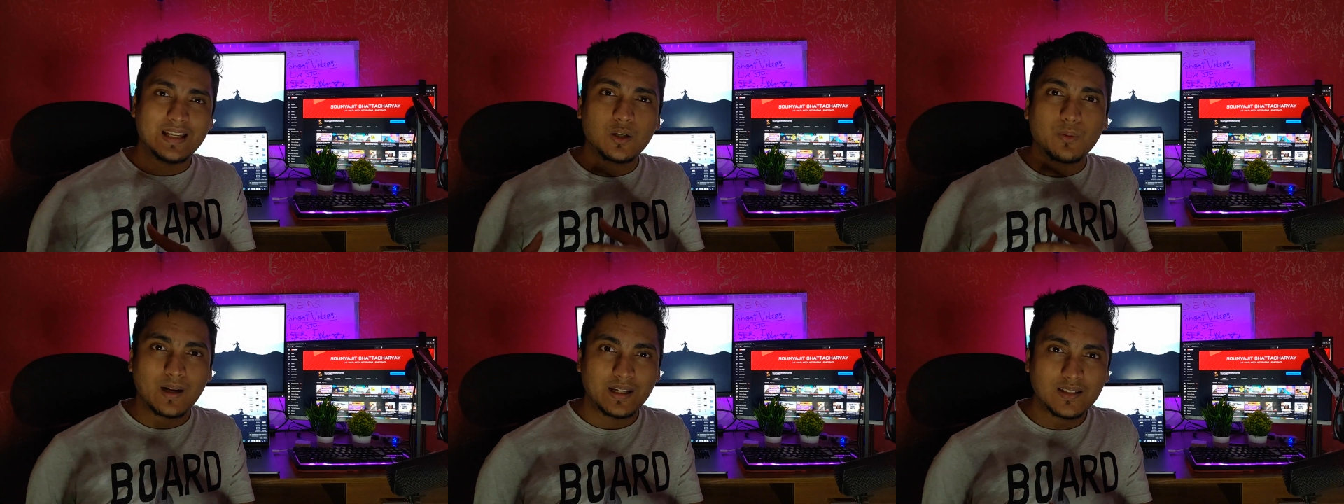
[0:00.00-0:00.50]

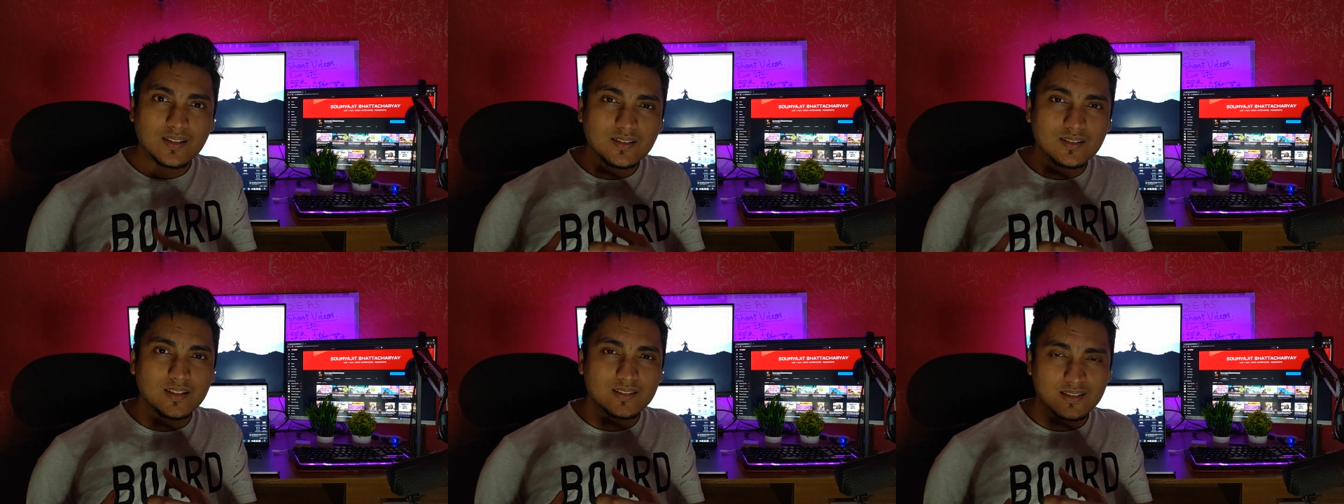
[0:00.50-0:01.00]
acquire
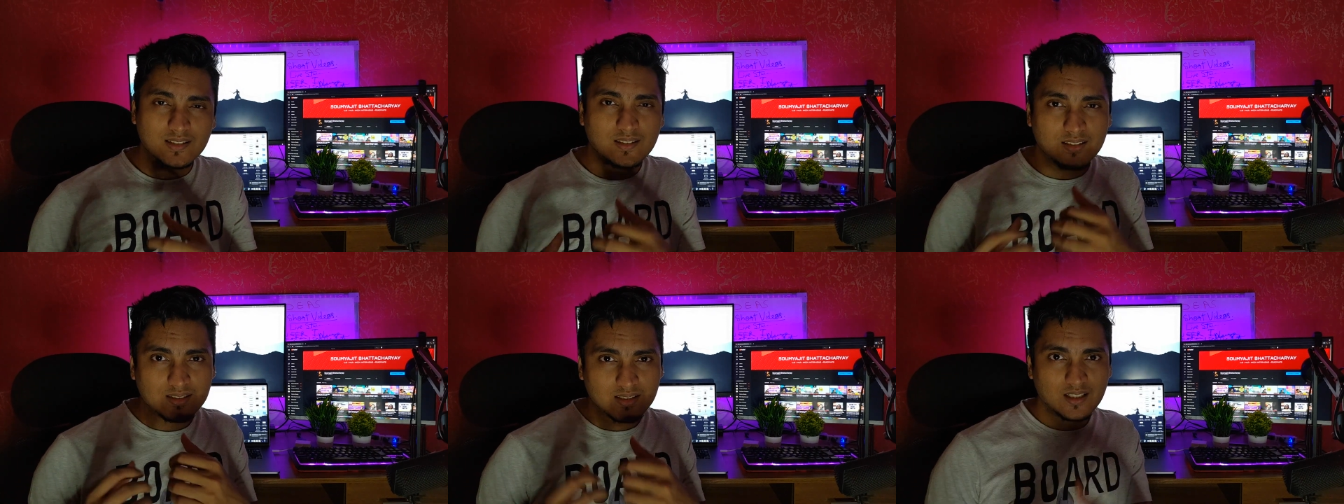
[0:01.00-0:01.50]
the
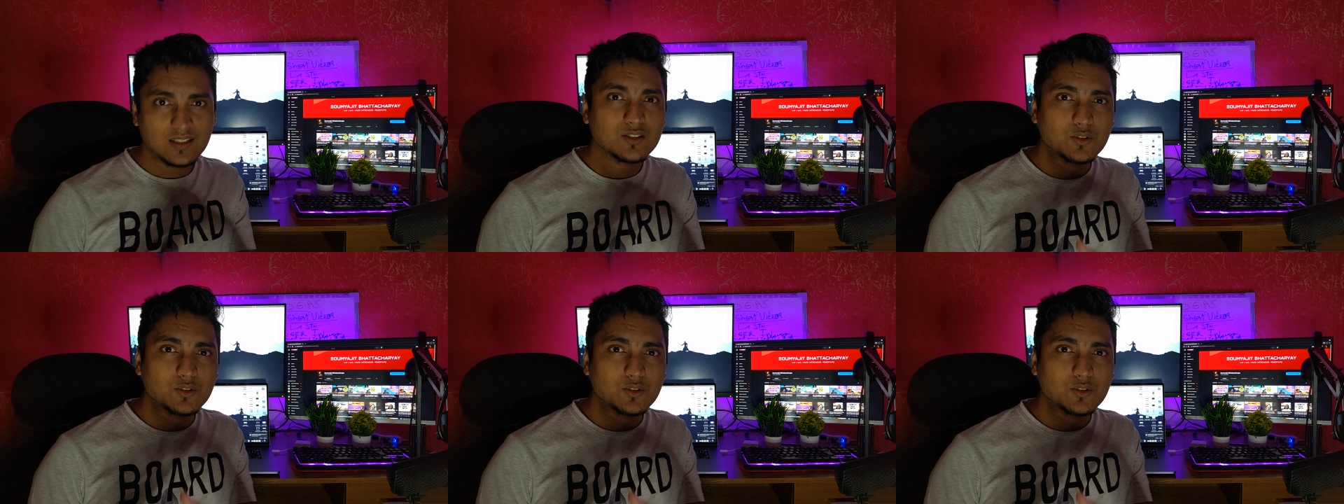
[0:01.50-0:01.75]
necessary skill